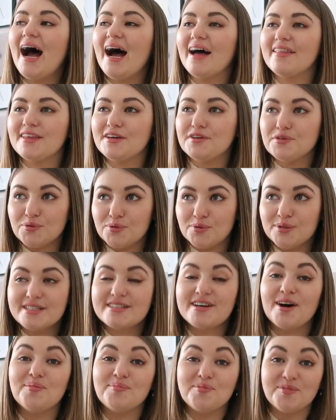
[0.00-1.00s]
and they always
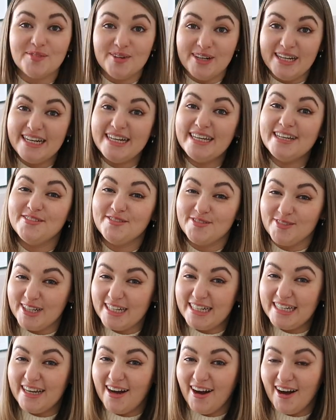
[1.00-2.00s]
come really
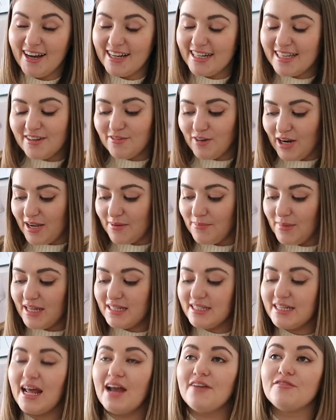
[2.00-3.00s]
really highly
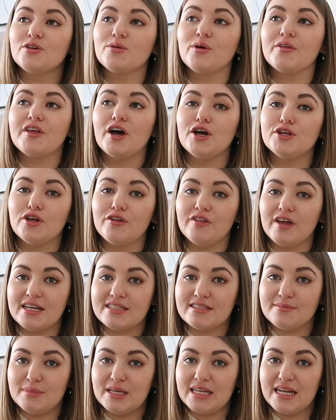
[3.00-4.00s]
recommended. Everyone that I know that
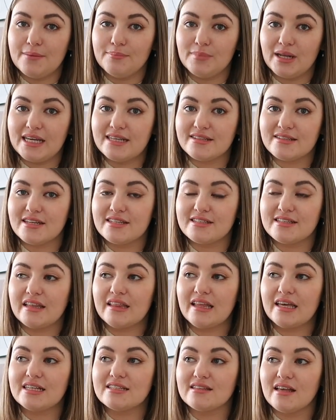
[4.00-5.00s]
has a Me&Em blazer has said
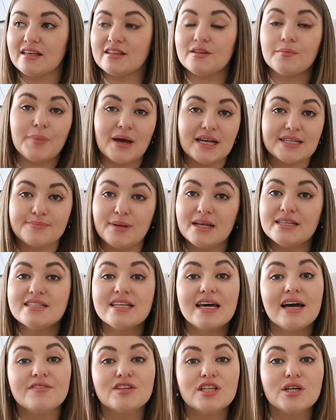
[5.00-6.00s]
that it's like the best blazer
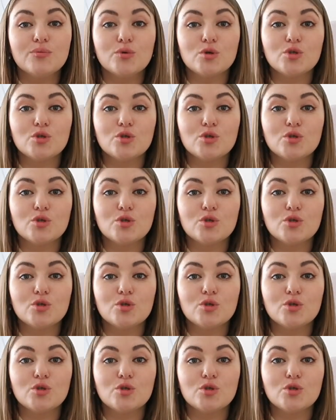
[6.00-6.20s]
they have in their